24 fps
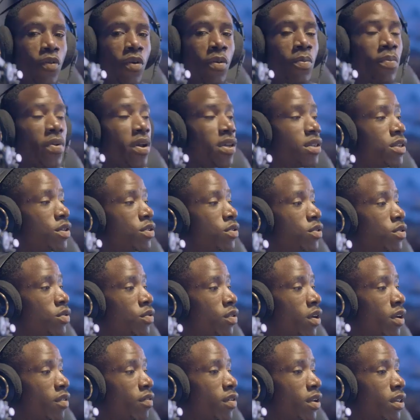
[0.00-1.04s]
one person to
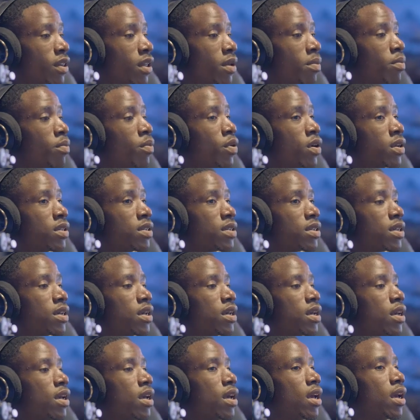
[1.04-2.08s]
know everything, but
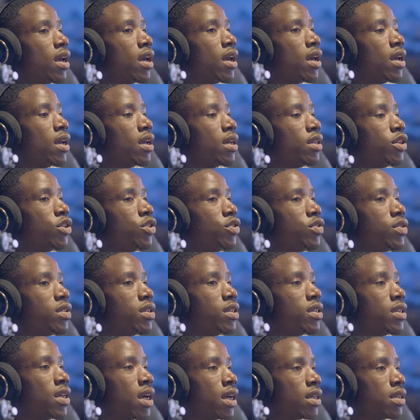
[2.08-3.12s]
the truth
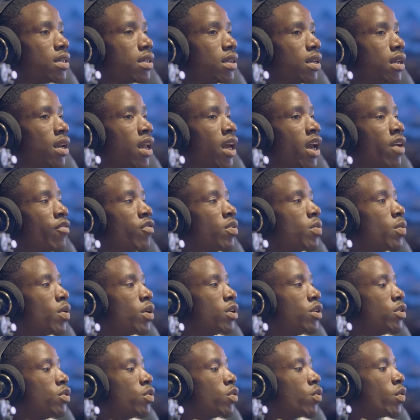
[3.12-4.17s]
is that let
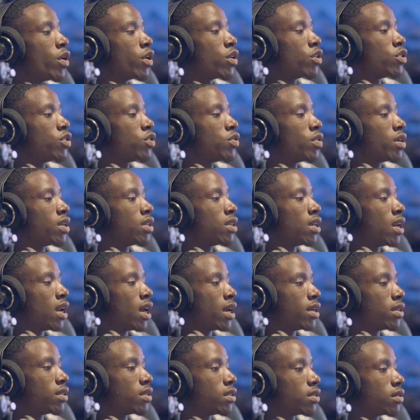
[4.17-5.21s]
everybody know where your strength
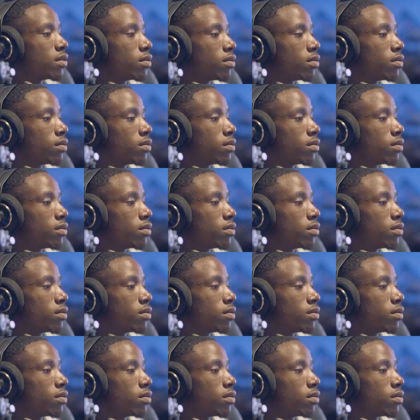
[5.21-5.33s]
lies.